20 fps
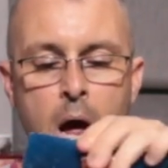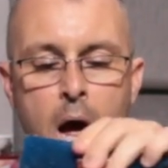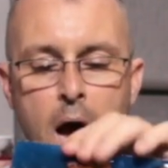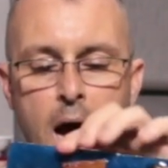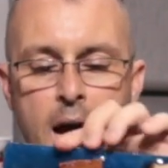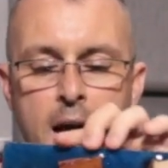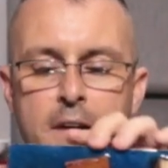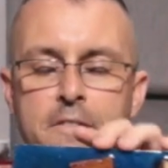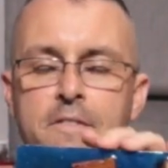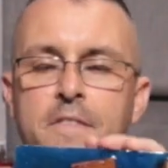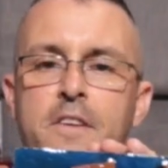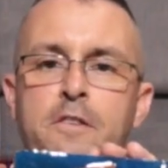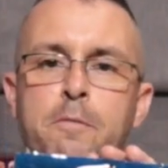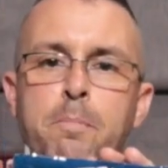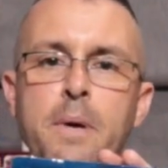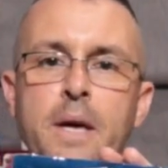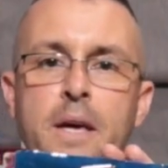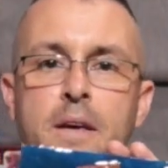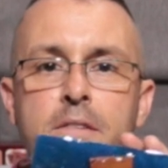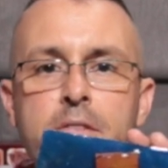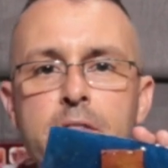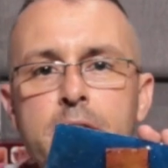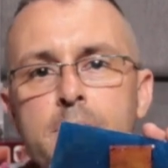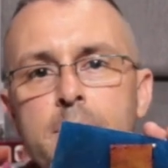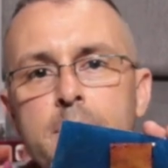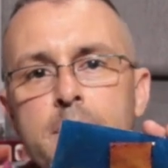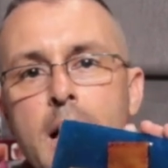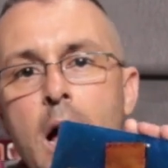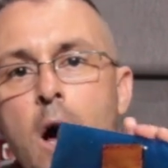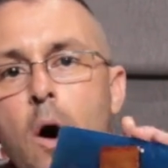I have this
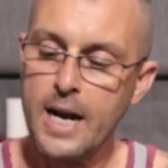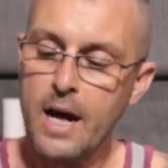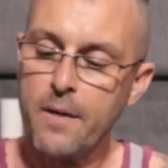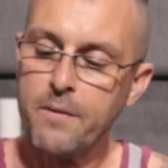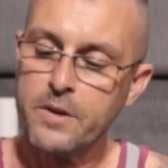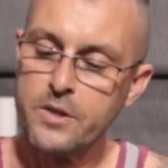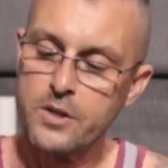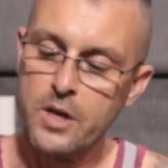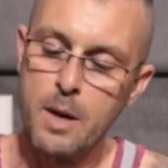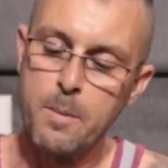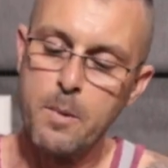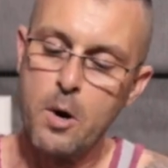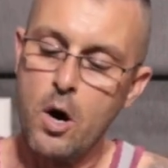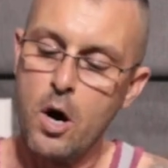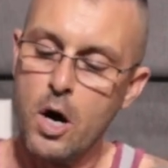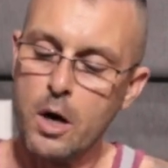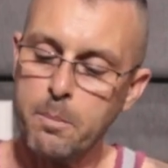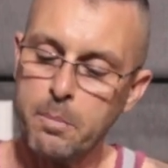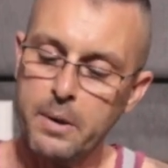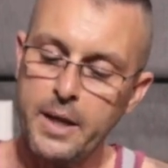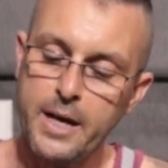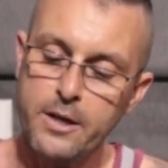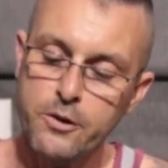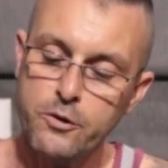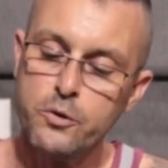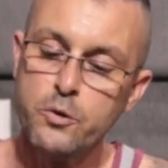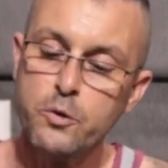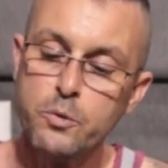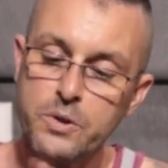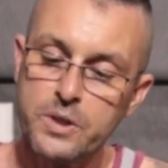piece. Now cut out the tomahawk blade,
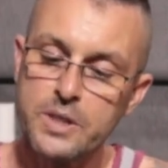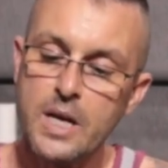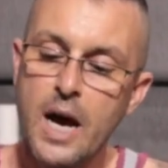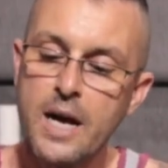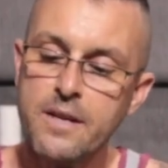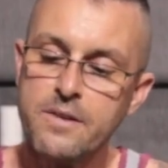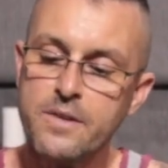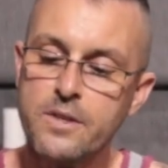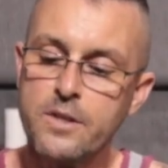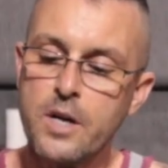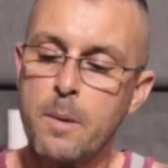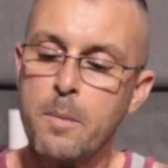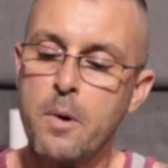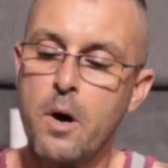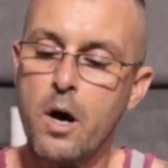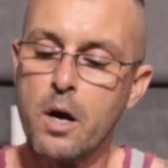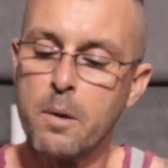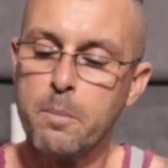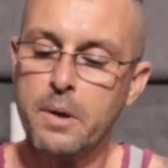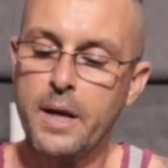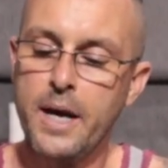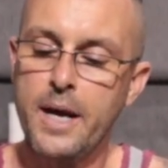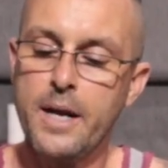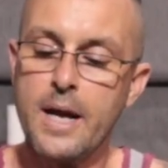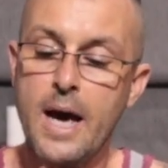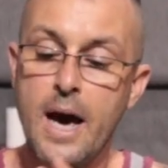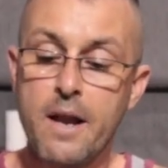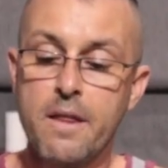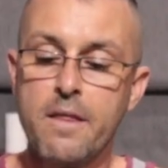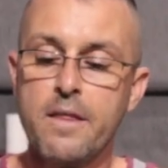two sides of the tomahawk blade
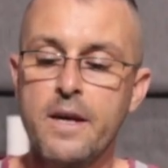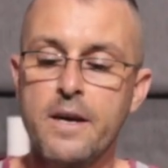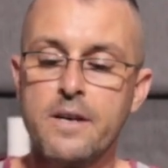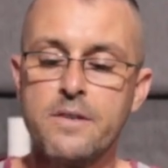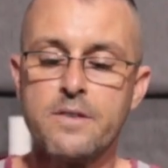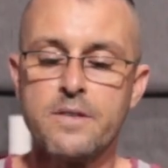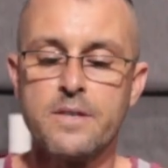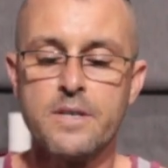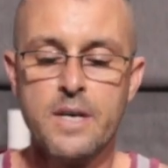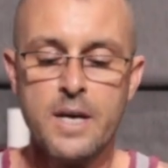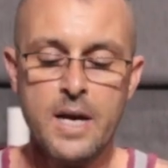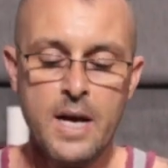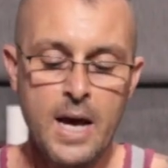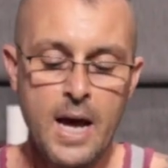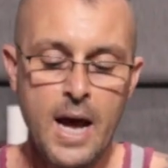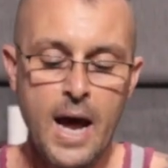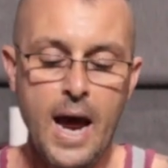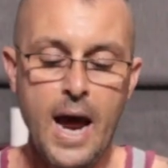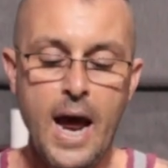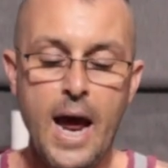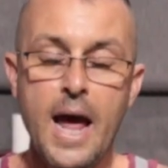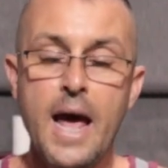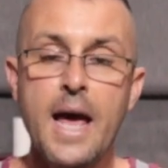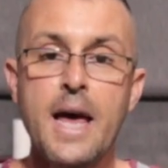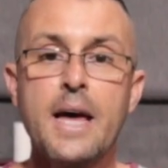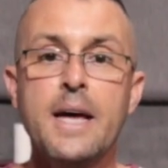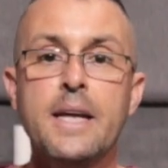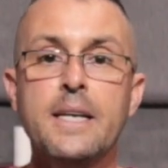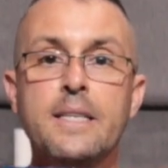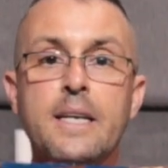out of this,
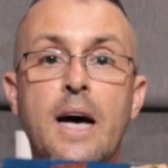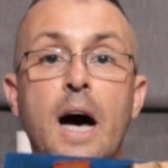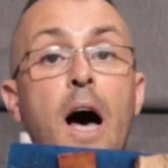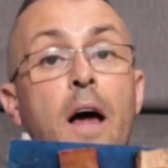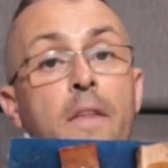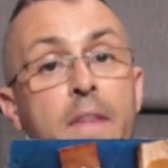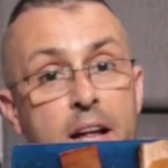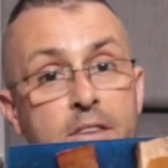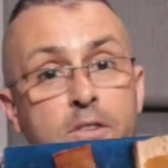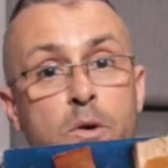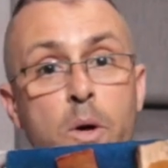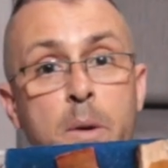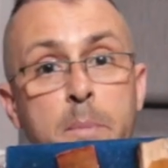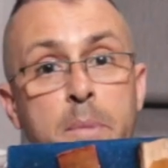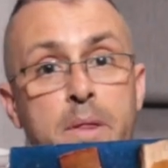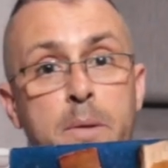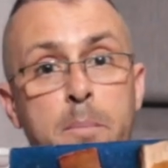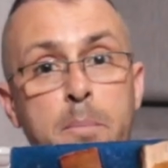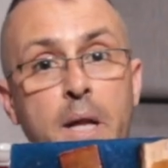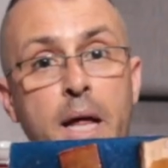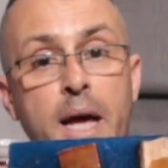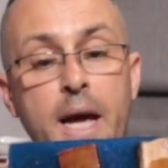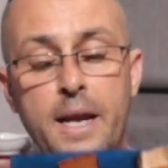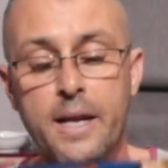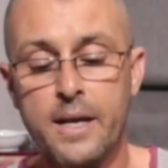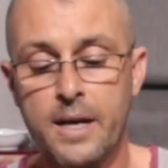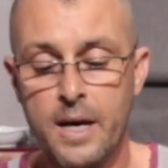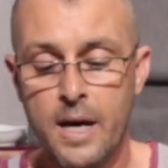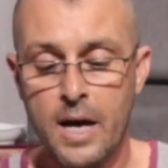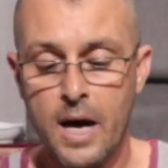and that's going to be the
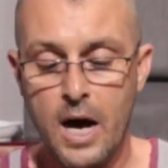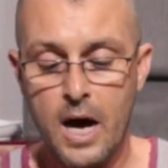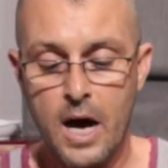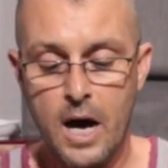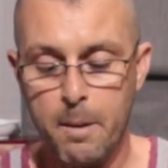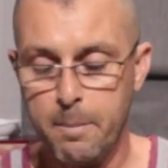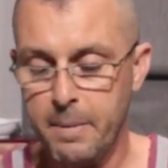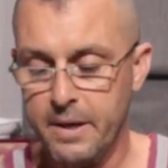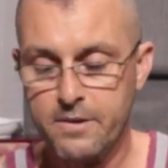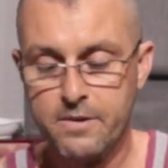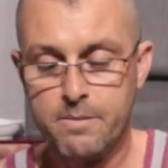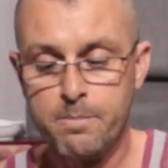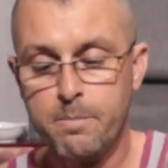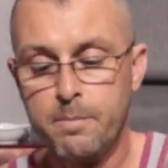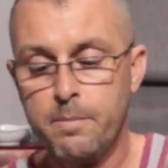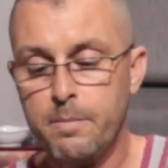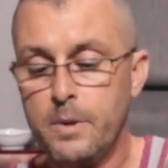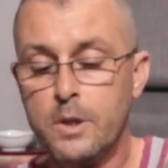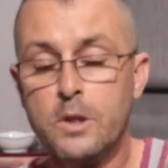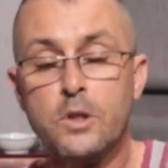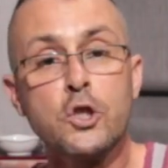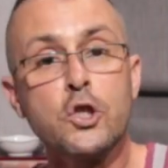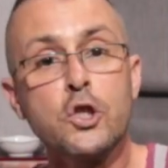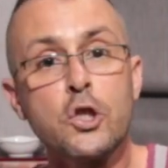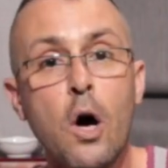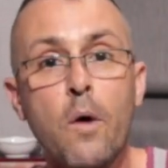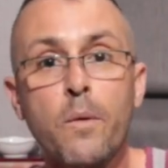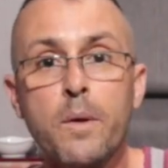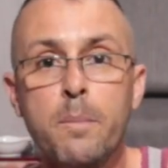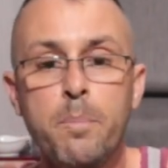blade. It's a
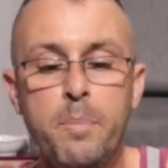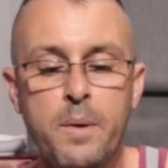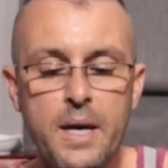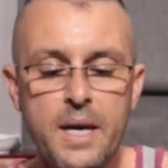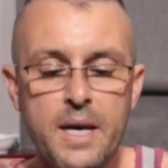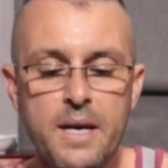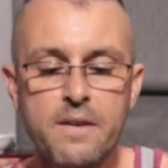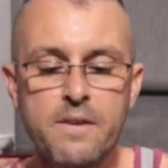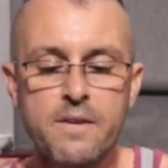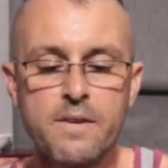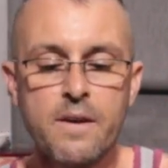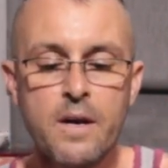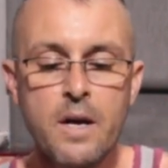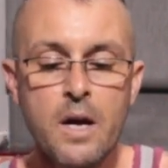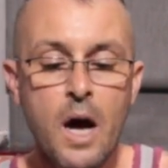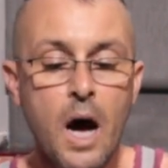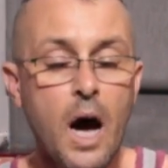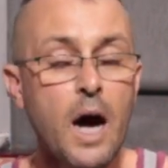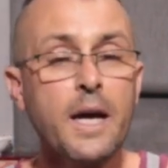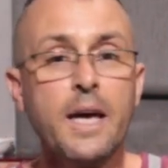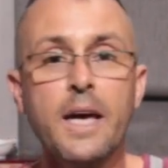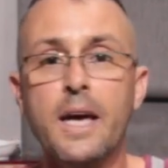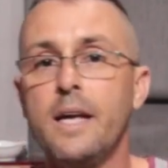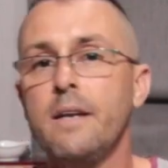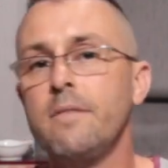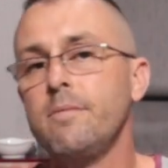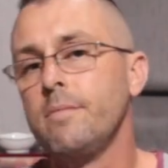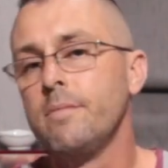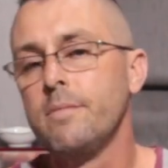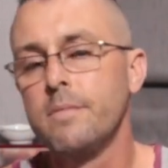solid piece.
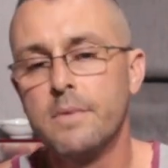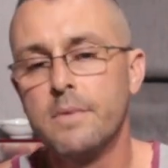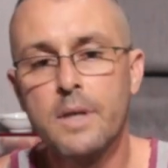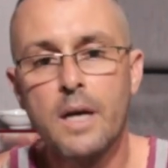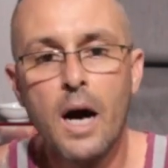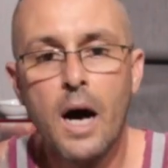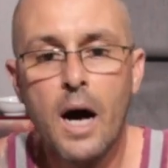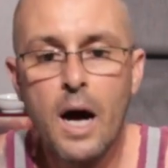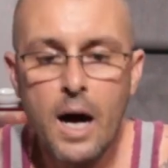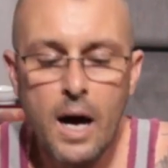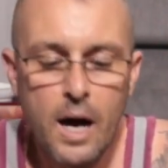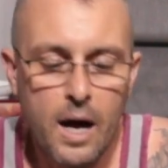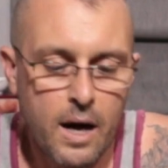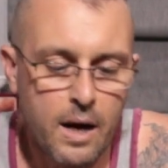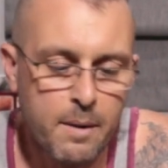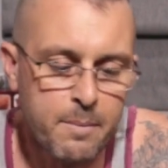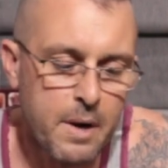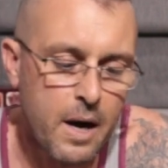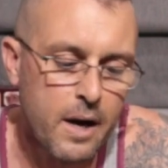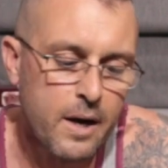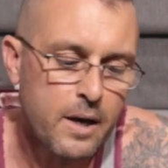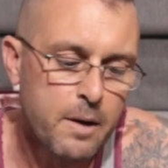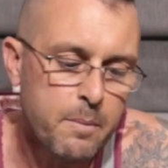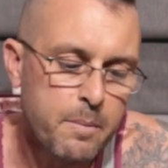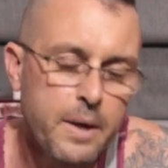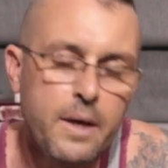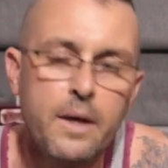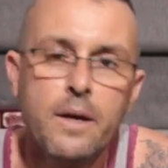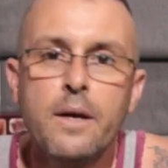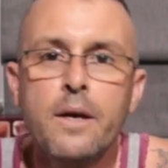Again, I'm not going to
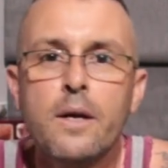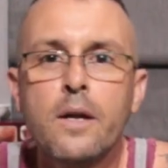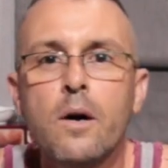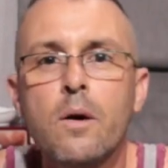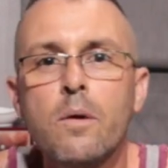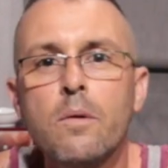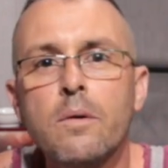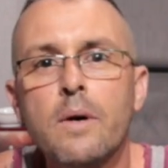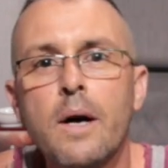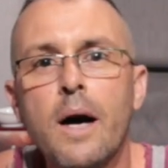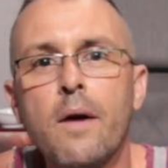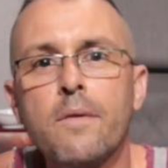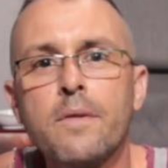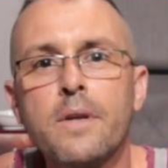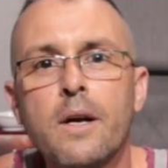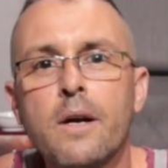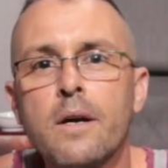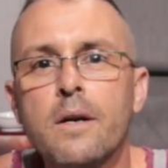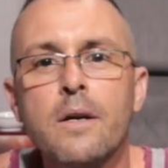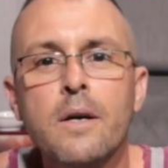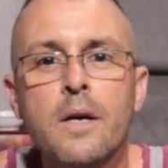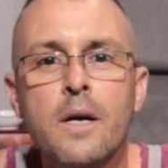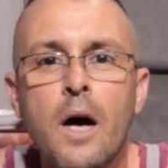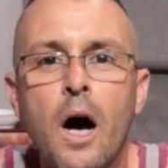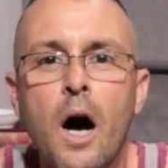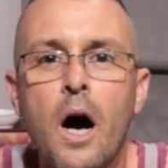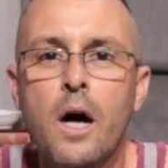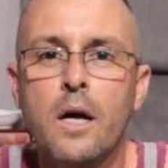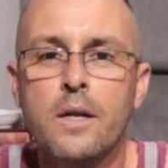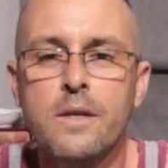be, you know, out there
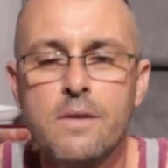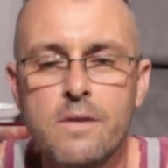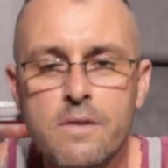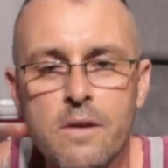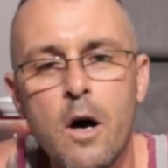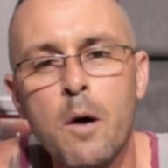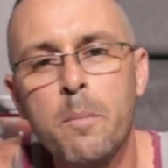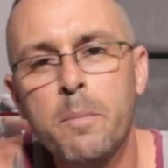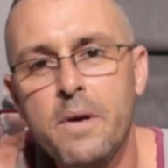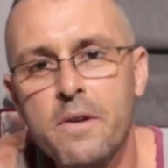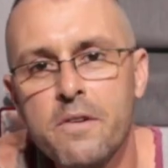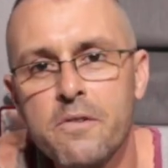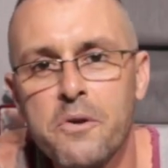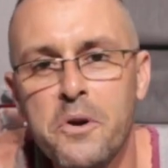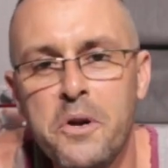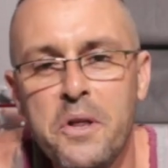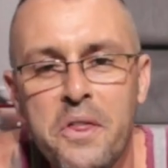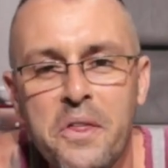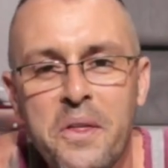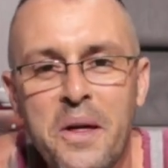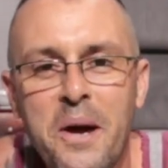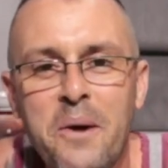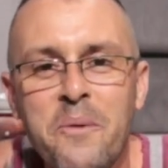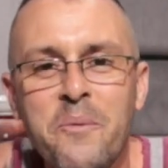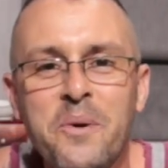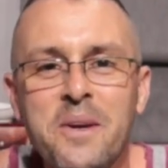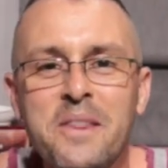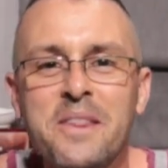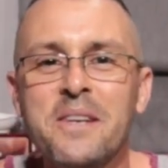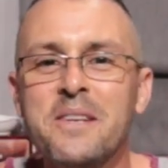hunting zombies or anything
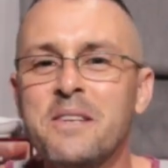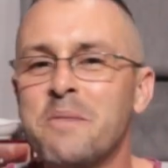with it.